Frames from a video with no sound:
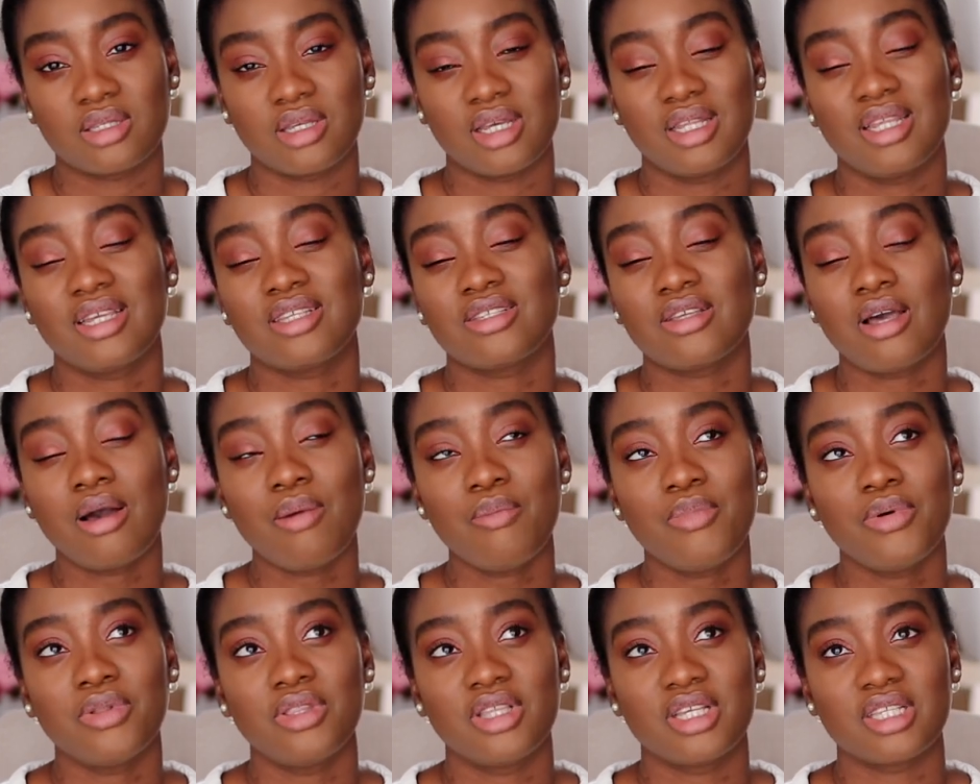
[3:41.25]
An
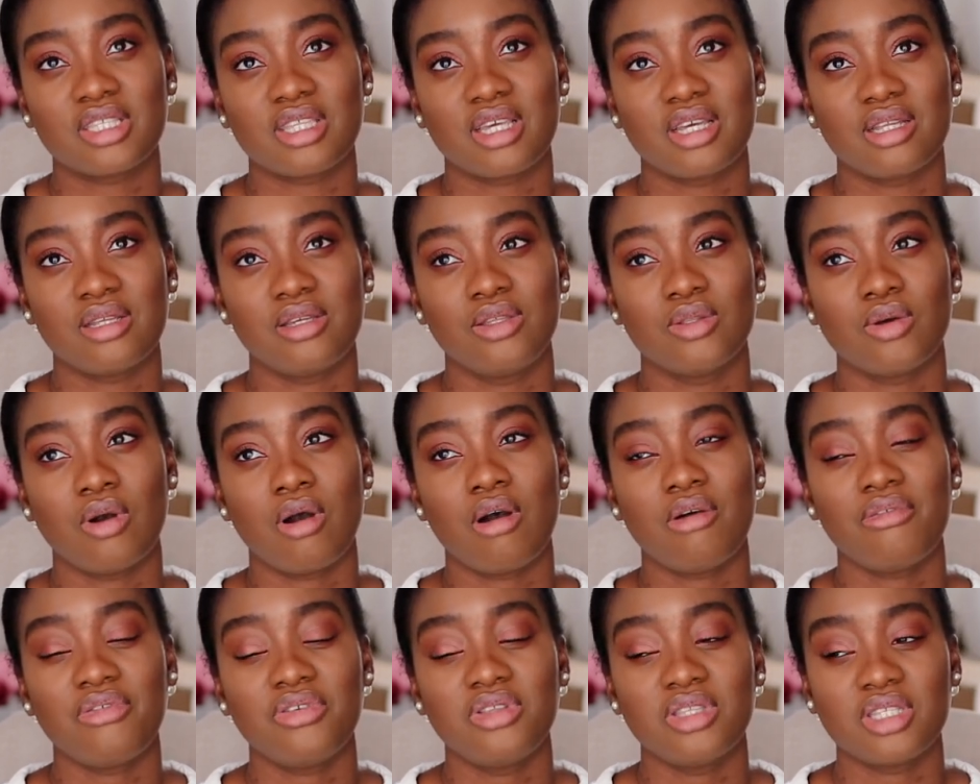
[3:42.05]
example is that, you know,
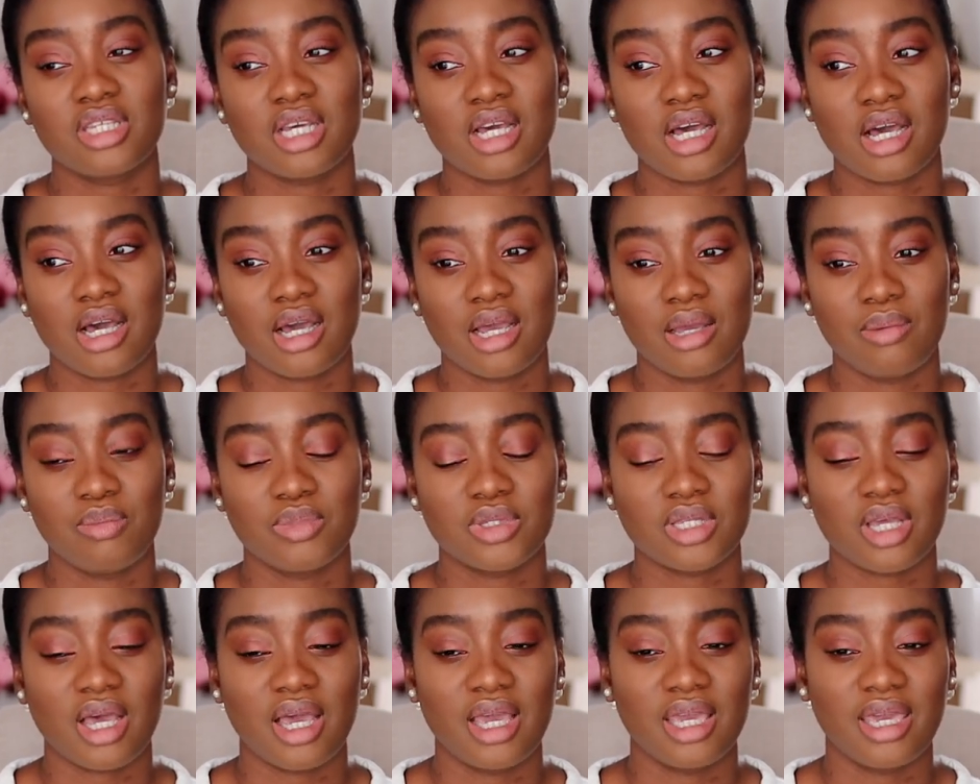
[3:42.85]

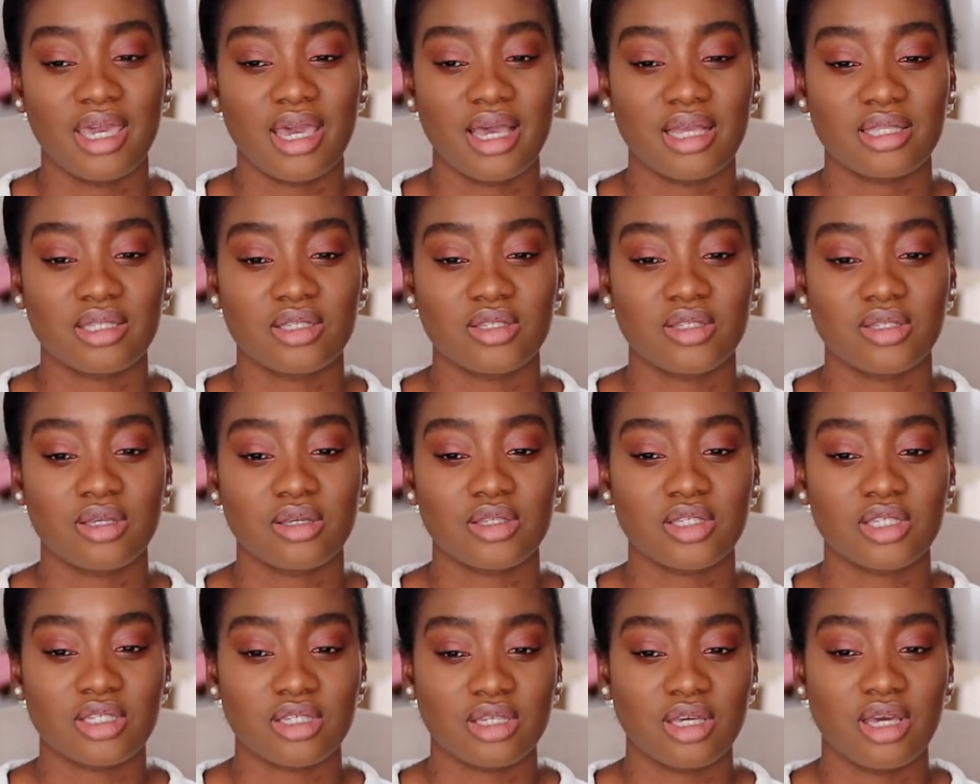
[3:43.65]
oftentimes I get
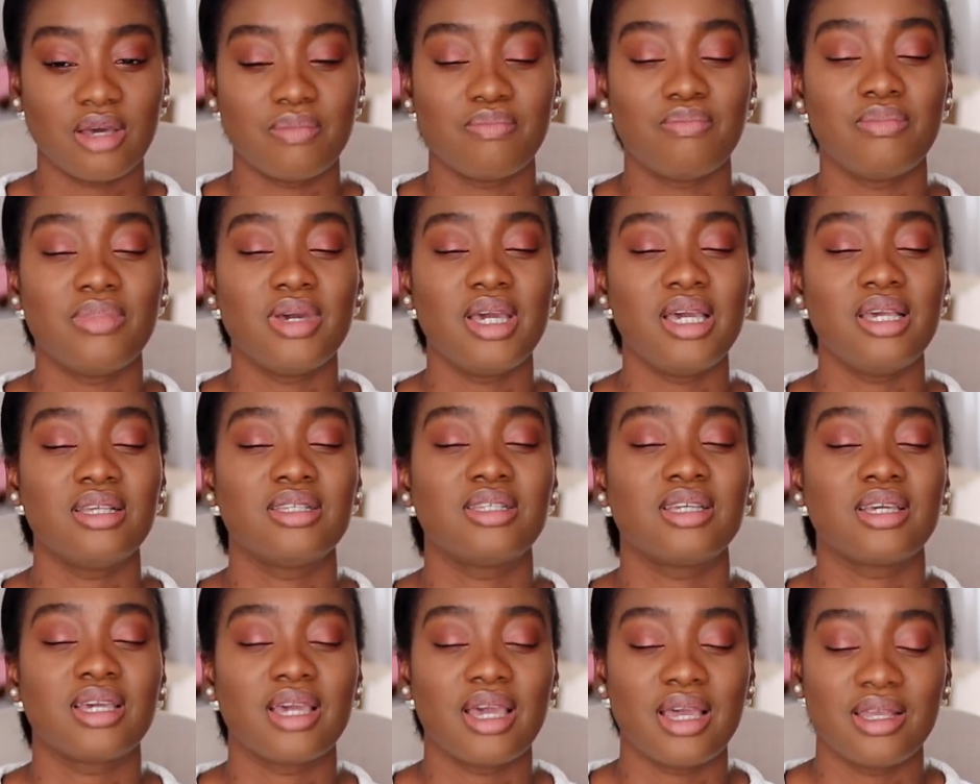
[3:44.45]
such
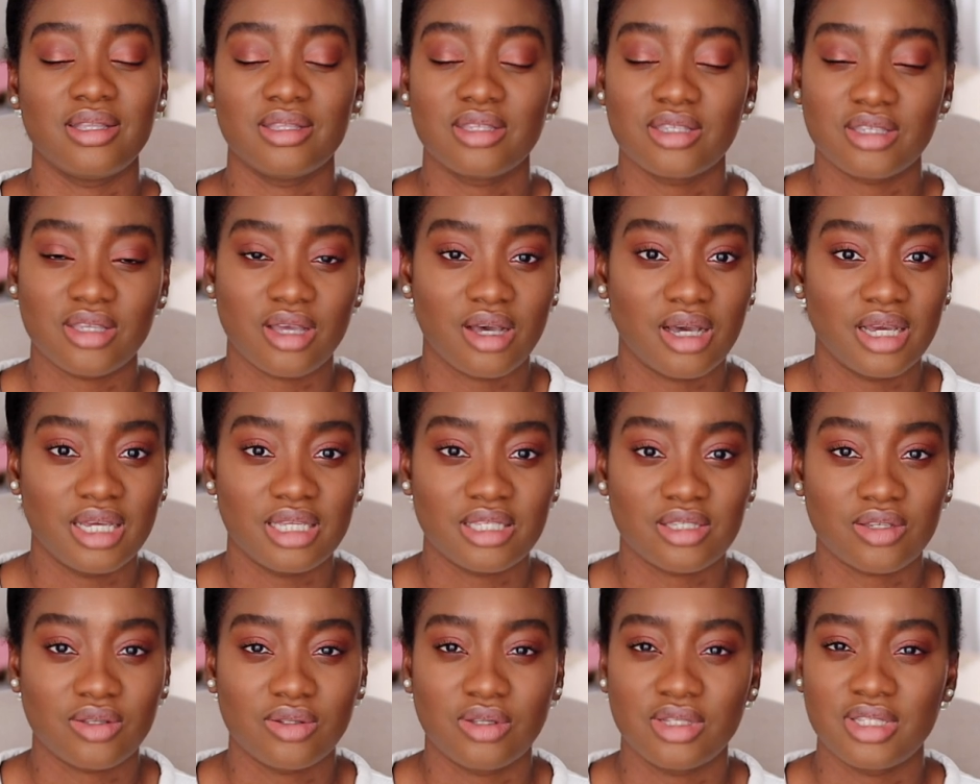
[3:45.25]
amazing
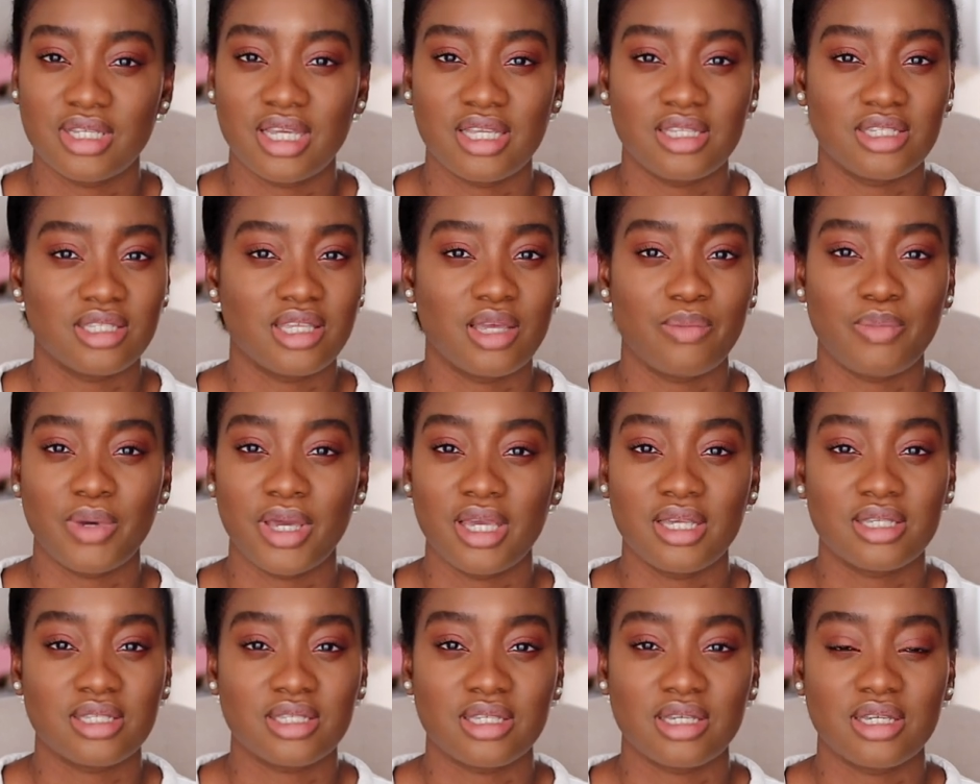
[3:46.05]
insights on a day-to-day
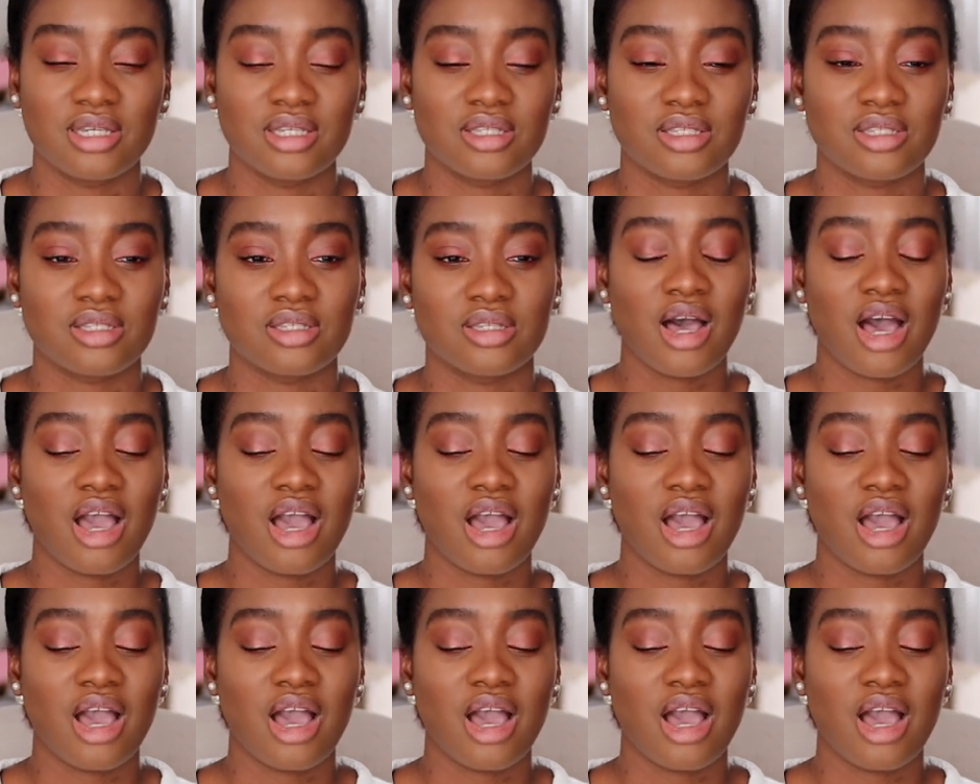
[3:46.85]
basis.